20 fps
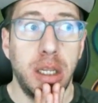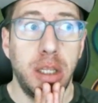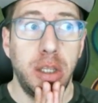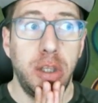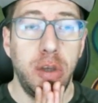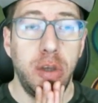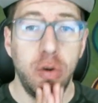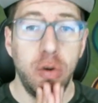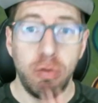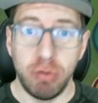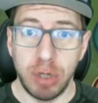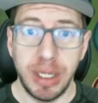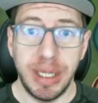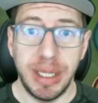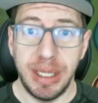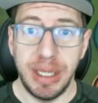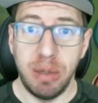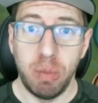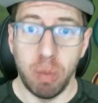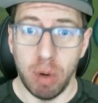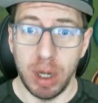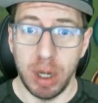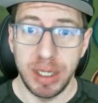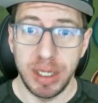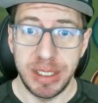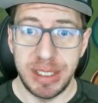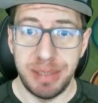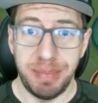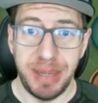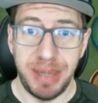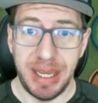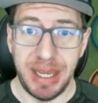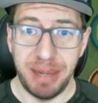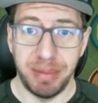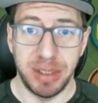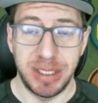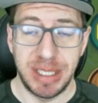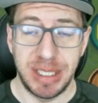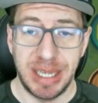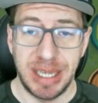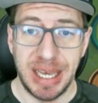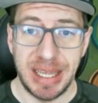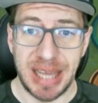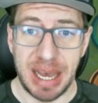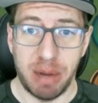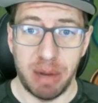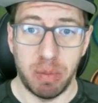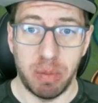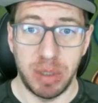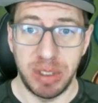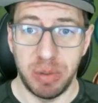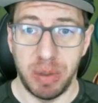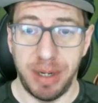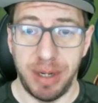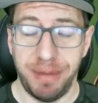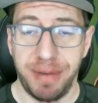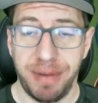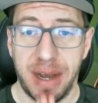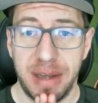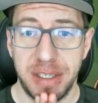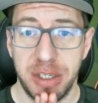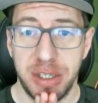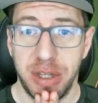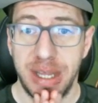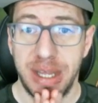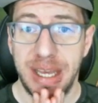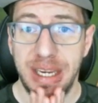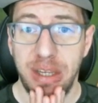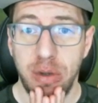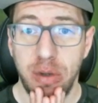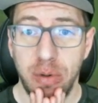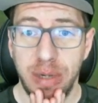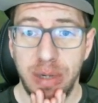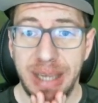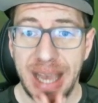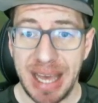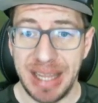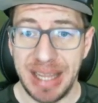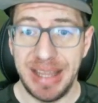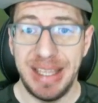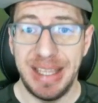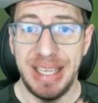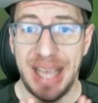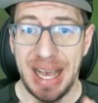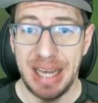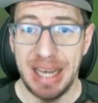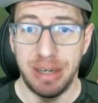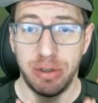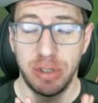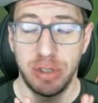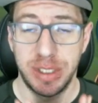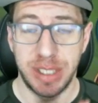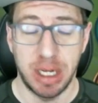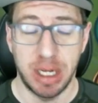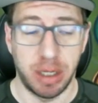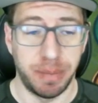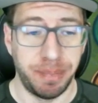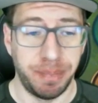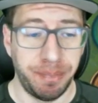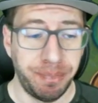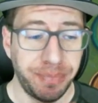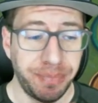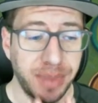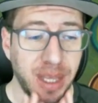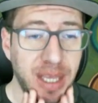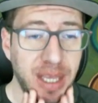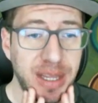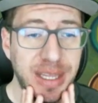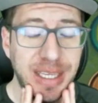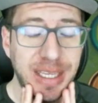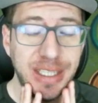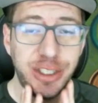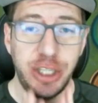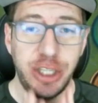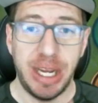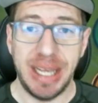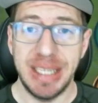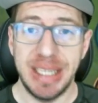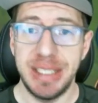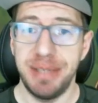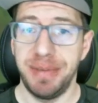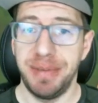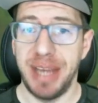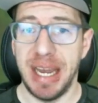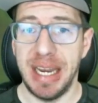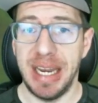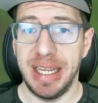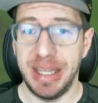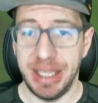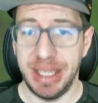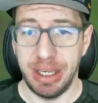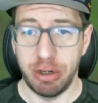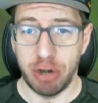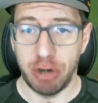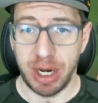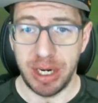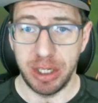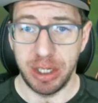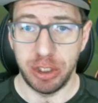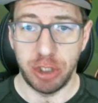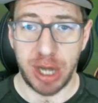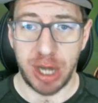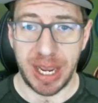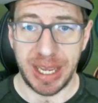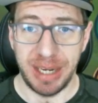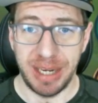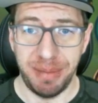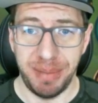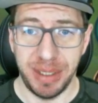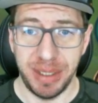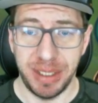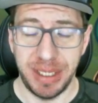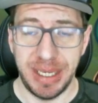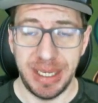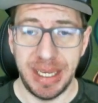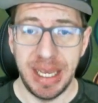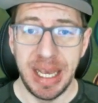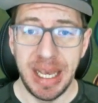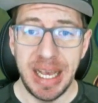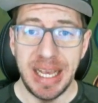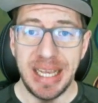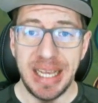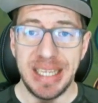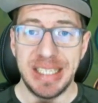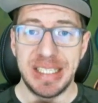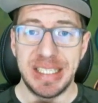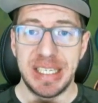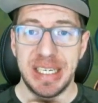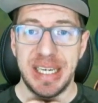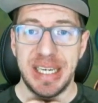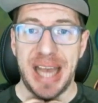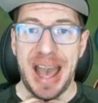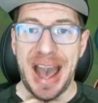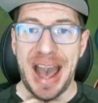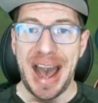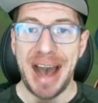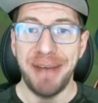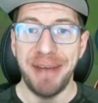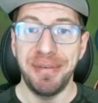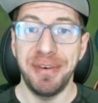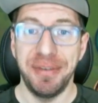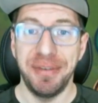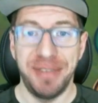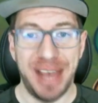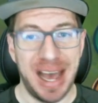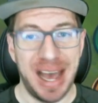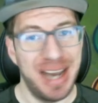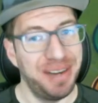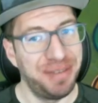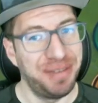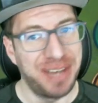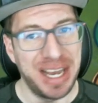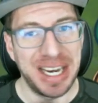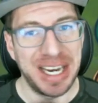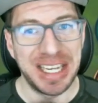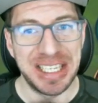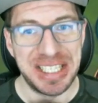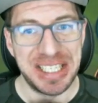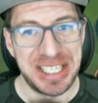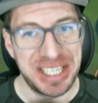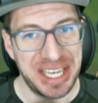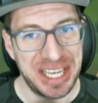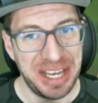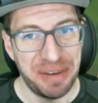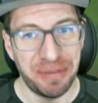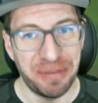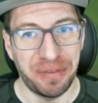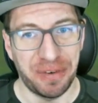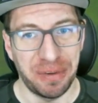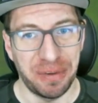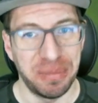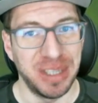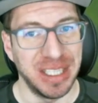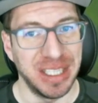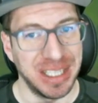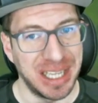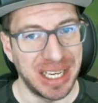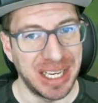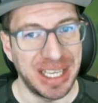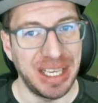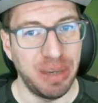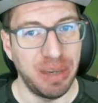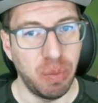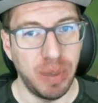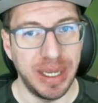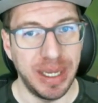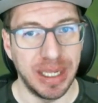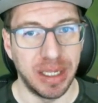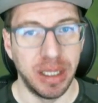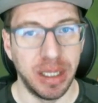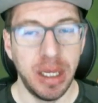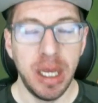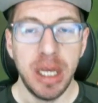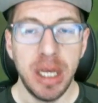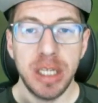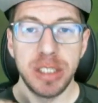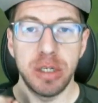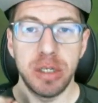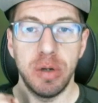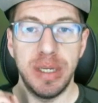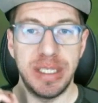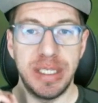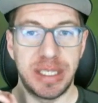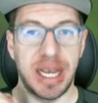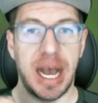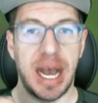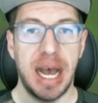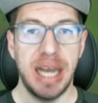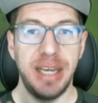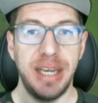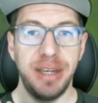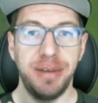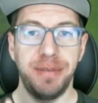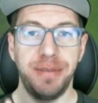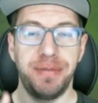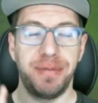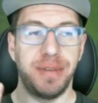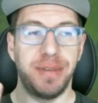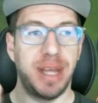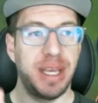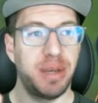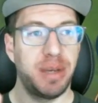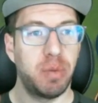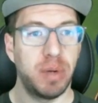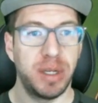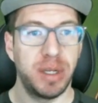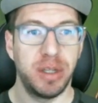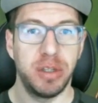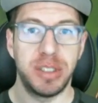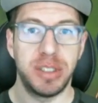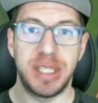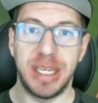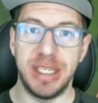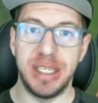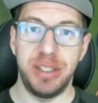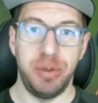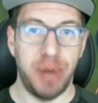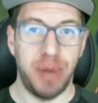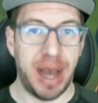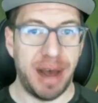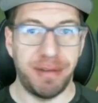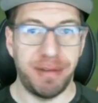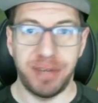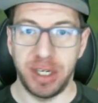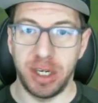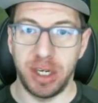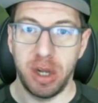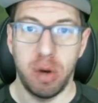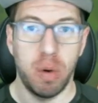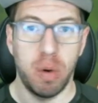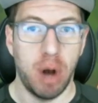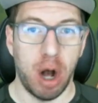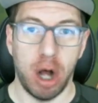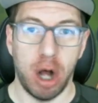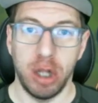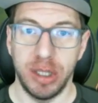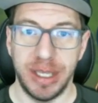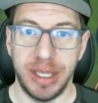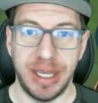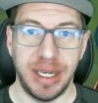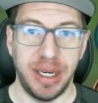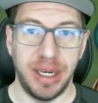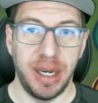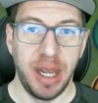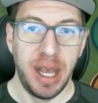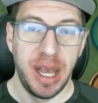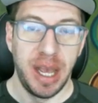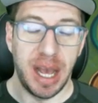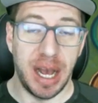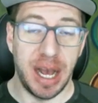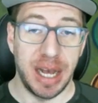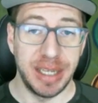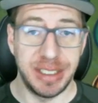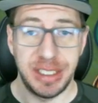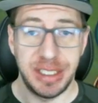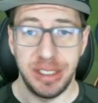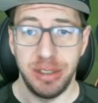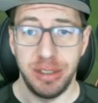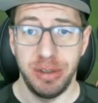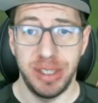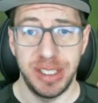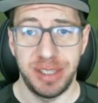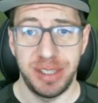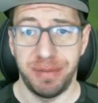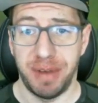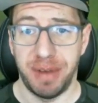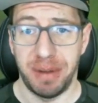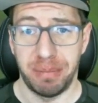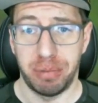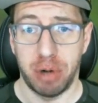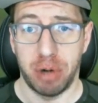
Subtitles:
you really want to be able to get that 125 so that you get the end result. The chance of getting the Greater Dragon ability is half of that of getting a skin from the Lucky Wheel. So it's kind of like one of those things you have to go all in to do this event